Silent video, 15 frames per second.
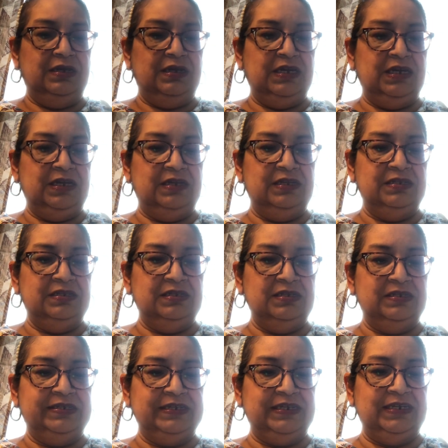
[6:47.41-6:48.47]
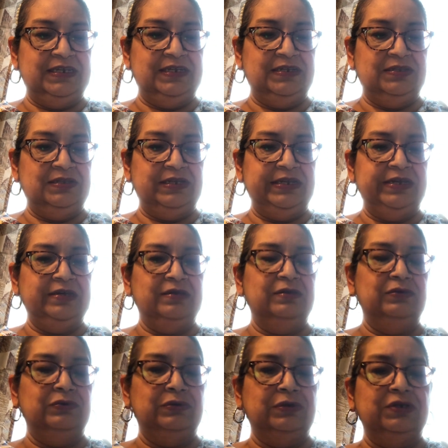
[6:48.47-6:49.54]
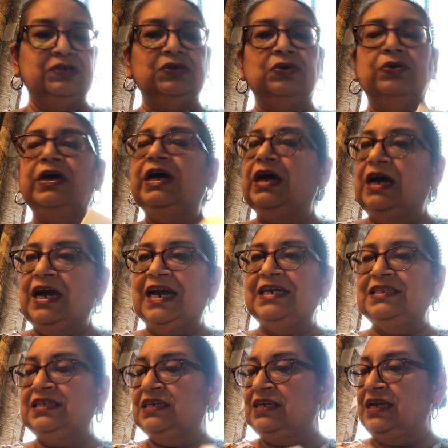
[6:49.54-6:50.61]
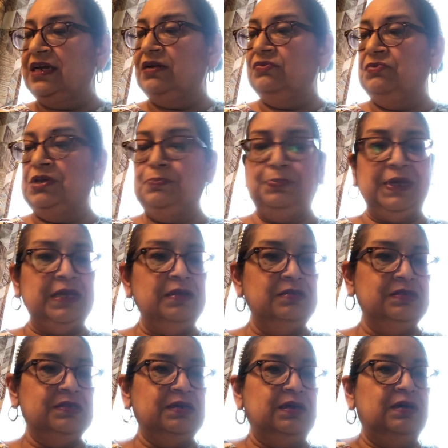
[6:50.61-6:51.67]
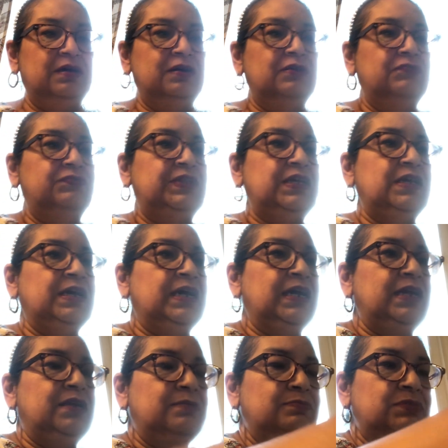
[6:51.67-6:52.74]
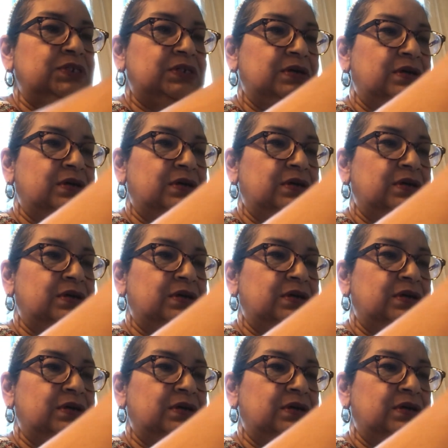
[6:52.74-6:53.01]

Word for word: And this is in the Allure. So I did get repeats of the items